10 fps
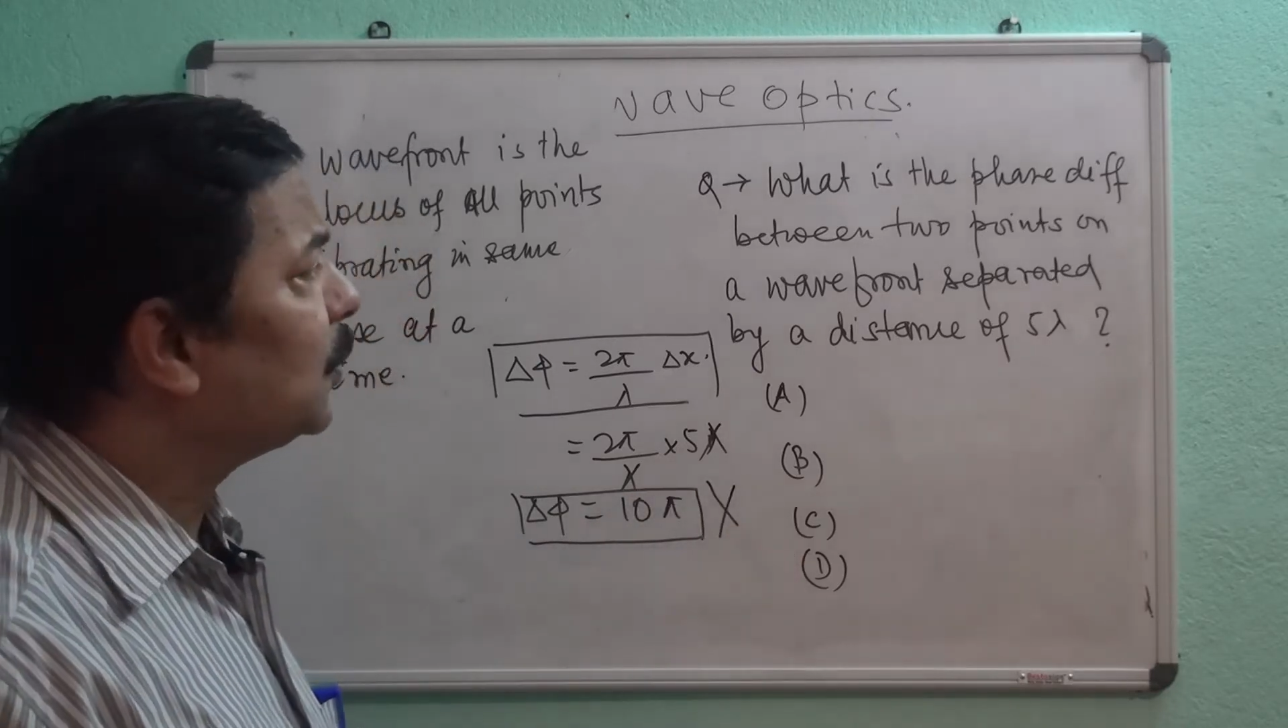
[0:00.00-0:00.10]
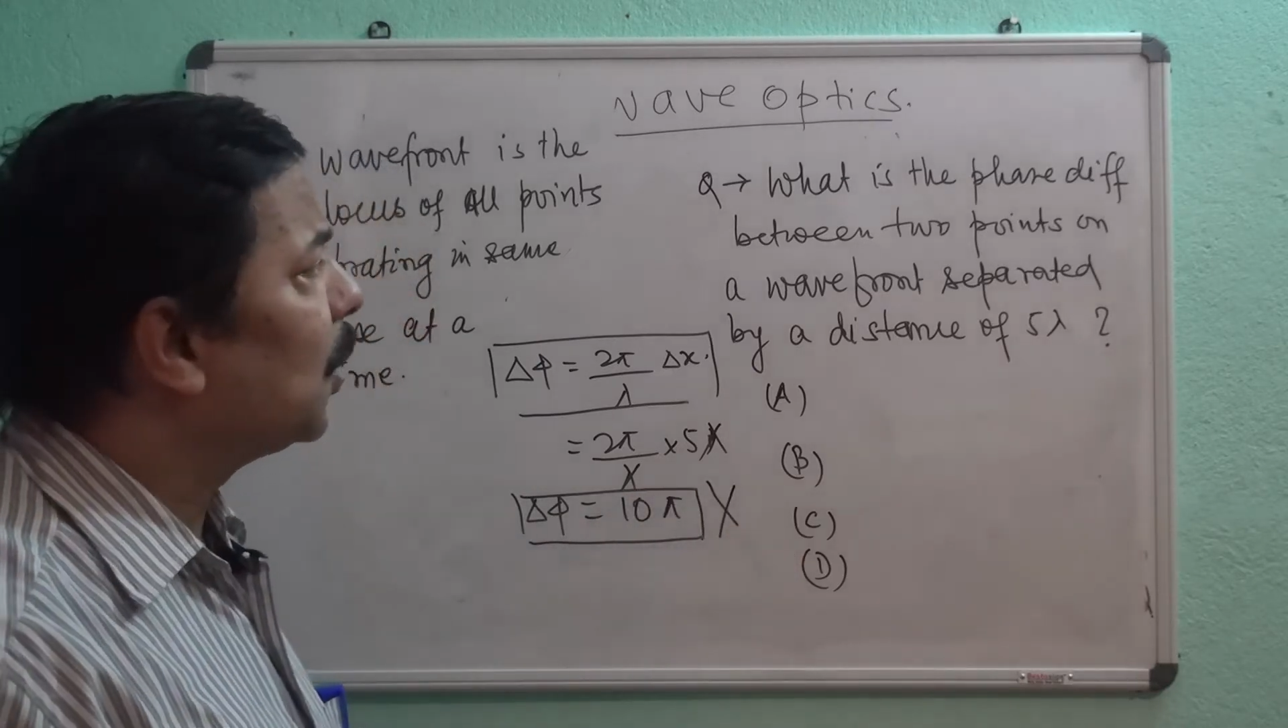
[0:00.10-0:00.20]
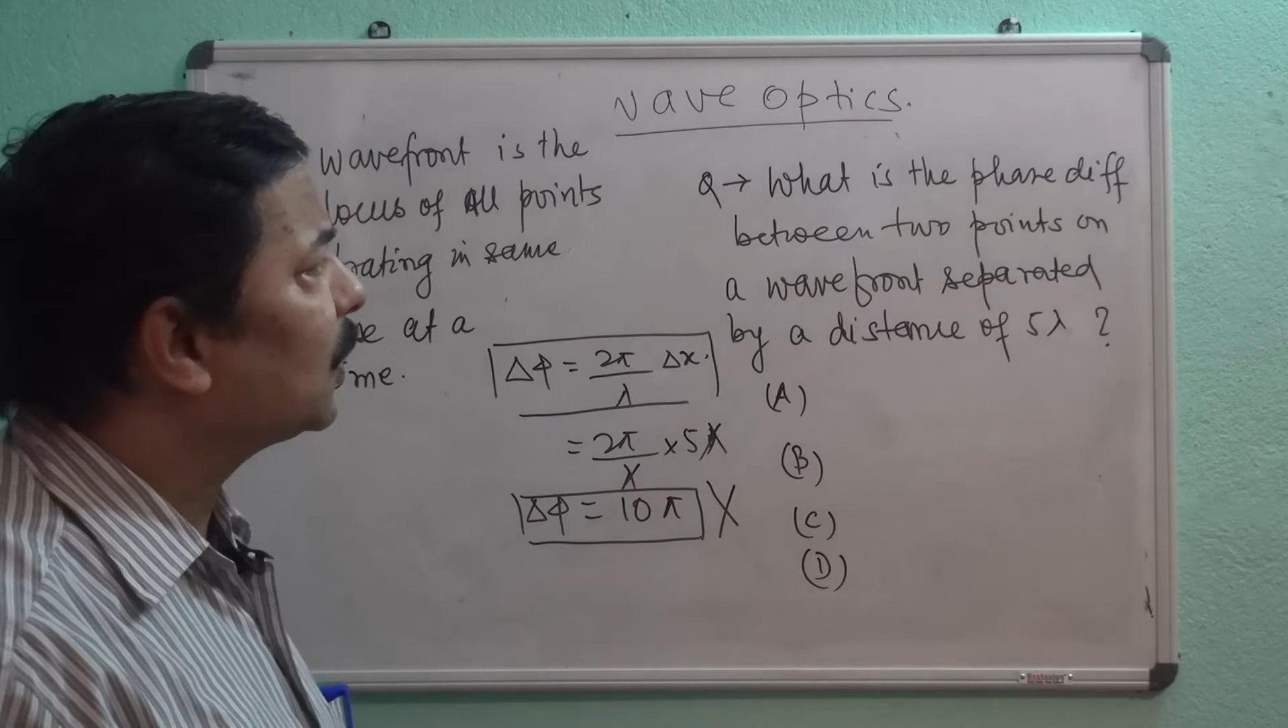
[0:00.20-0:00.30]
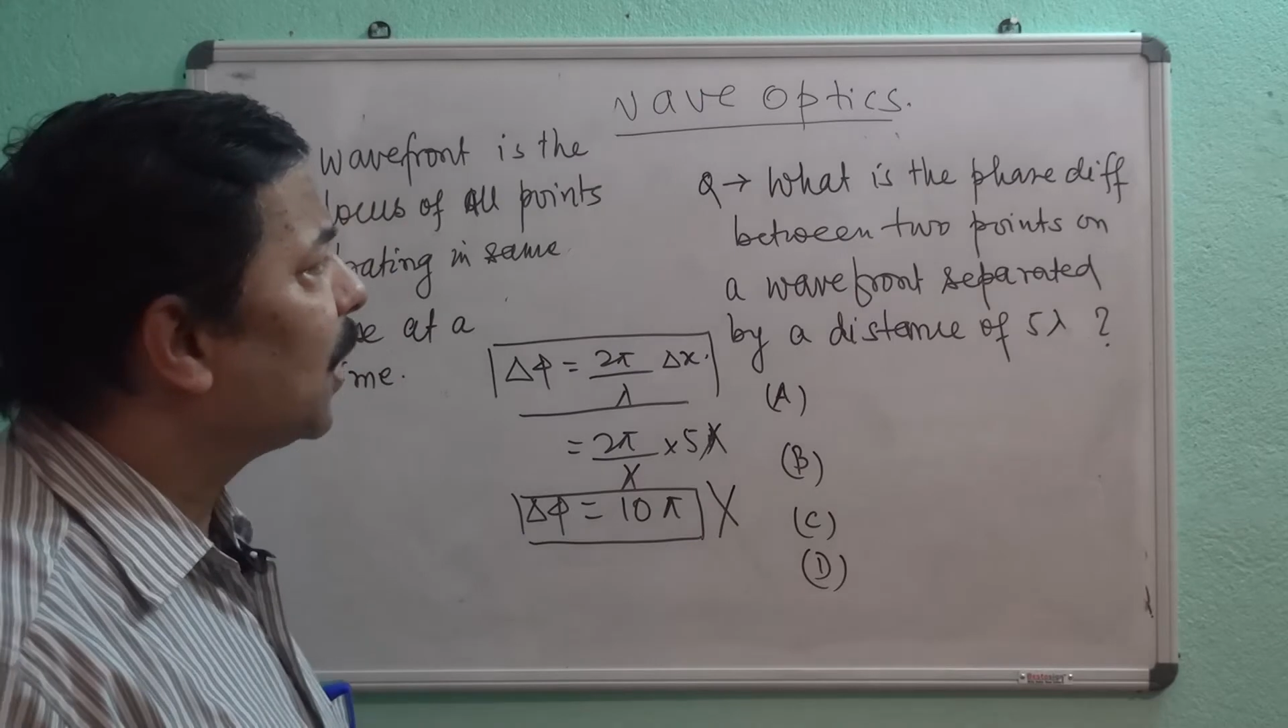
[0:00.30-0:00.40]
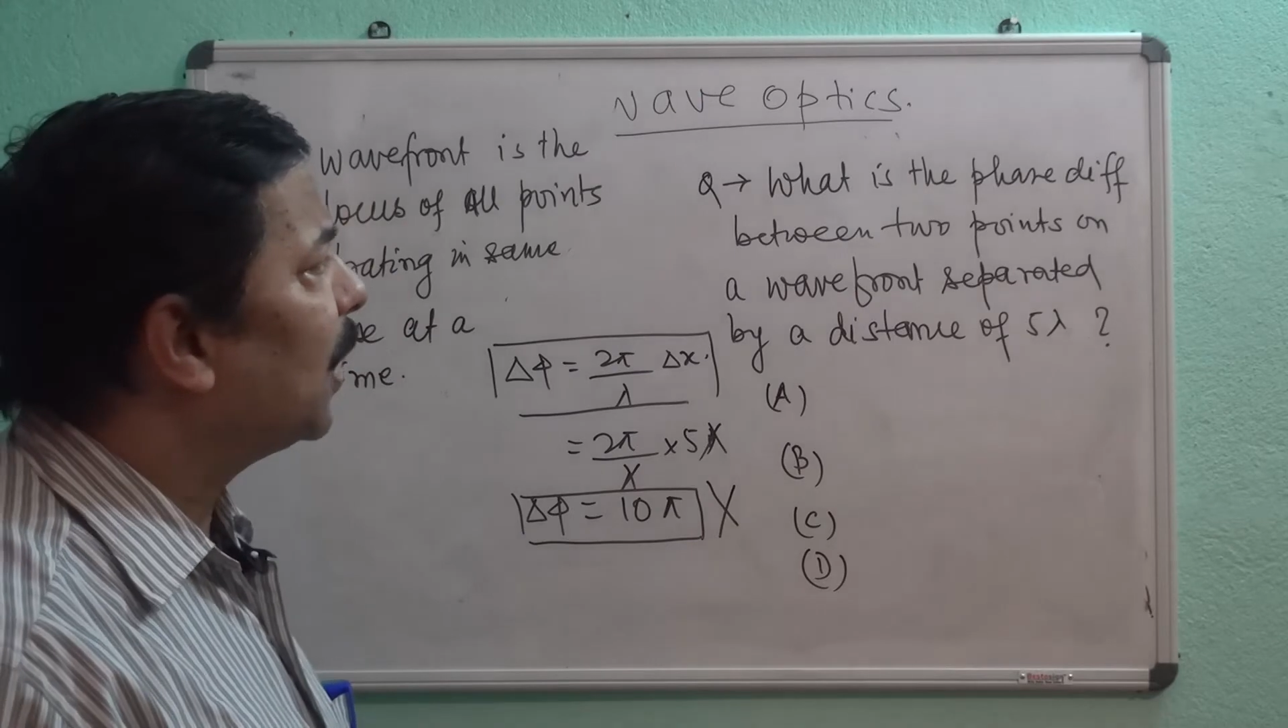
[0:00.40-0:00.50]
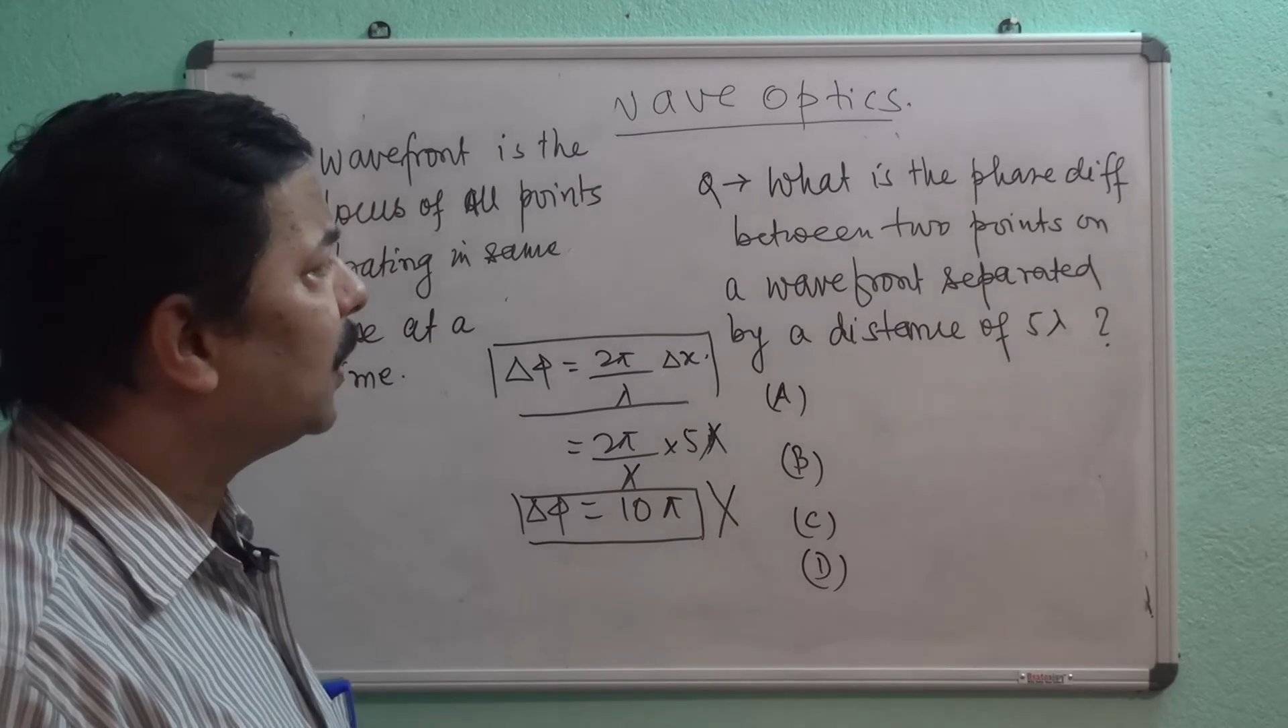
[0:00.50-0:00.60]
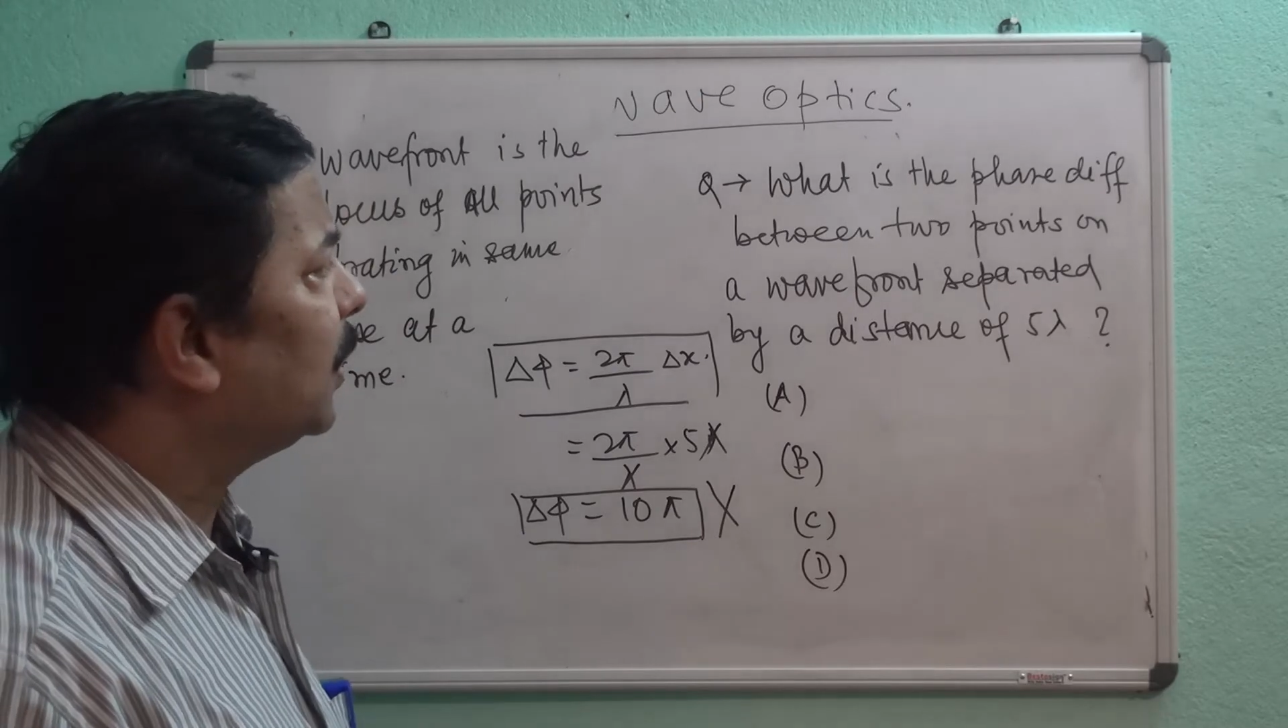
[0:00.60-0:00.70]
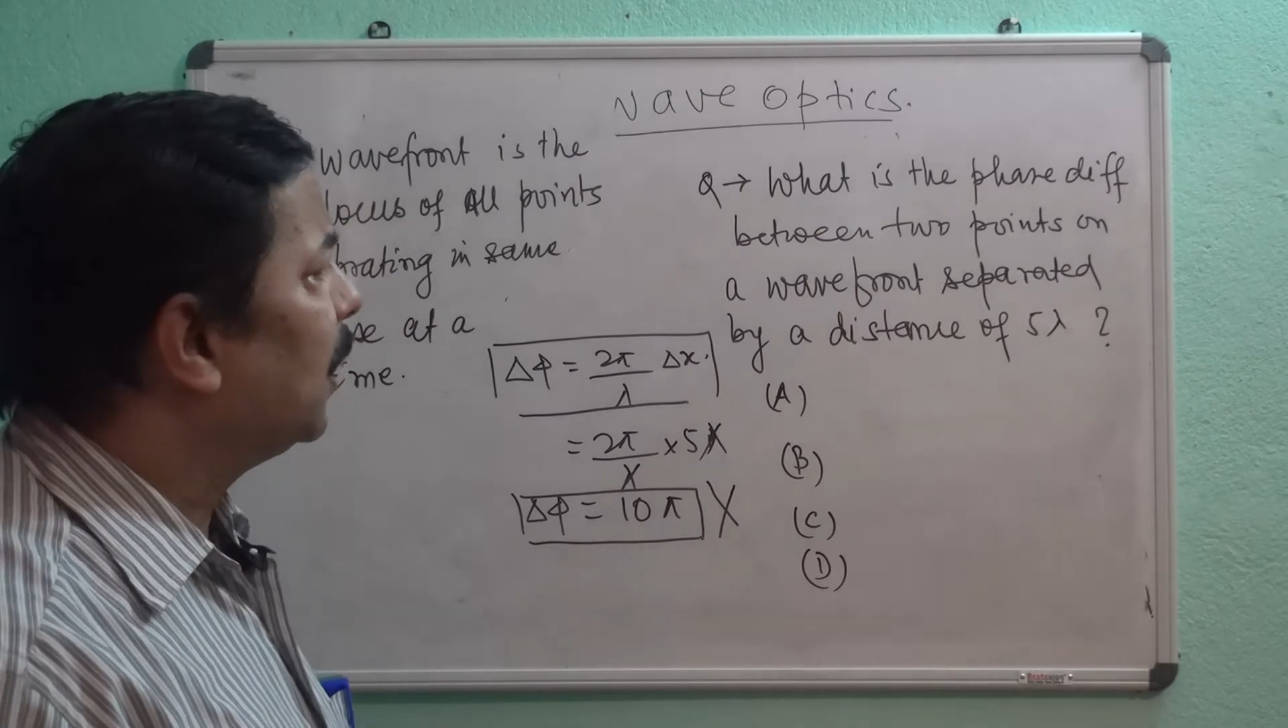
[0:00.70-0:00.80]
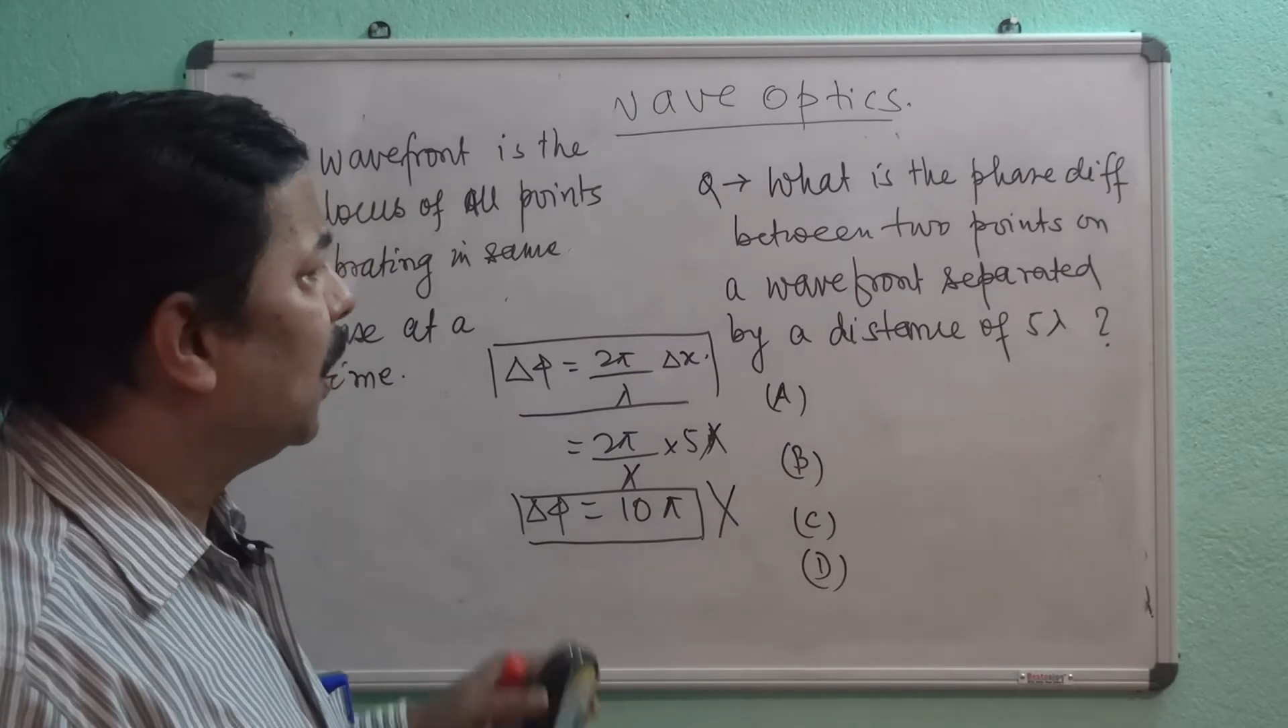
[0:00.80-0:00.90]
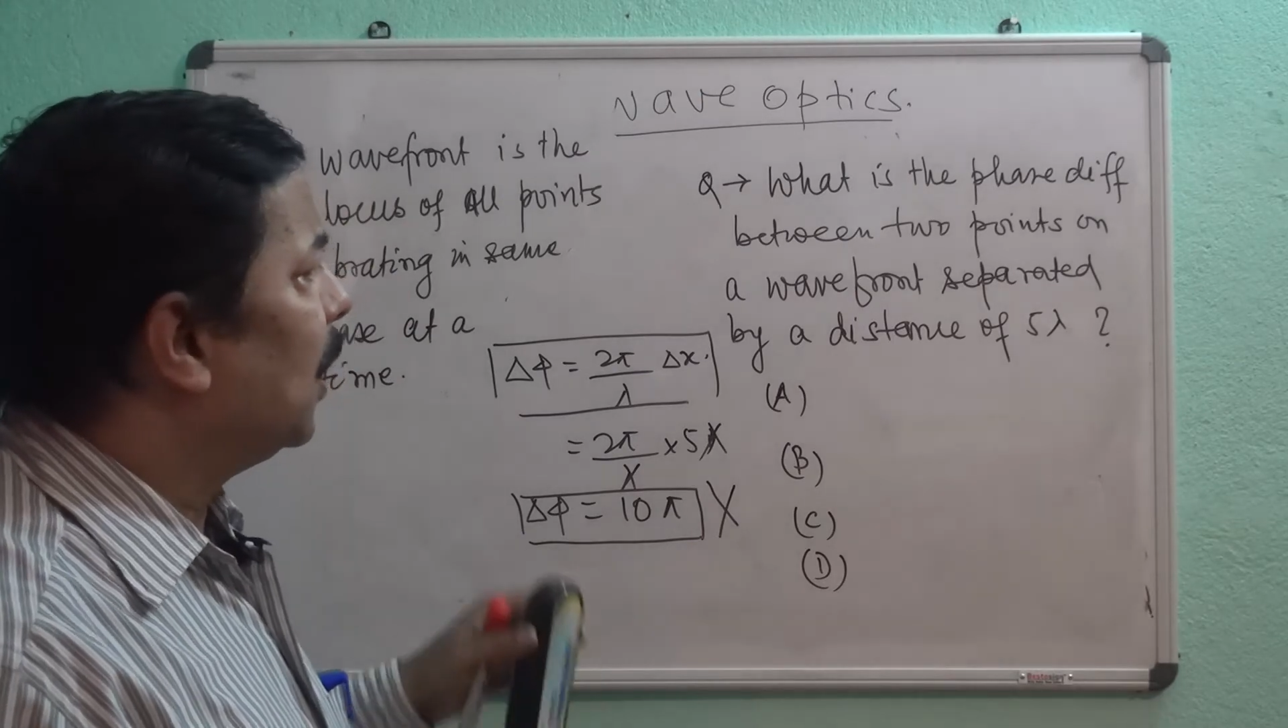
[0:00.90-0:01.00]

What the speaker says: not correct?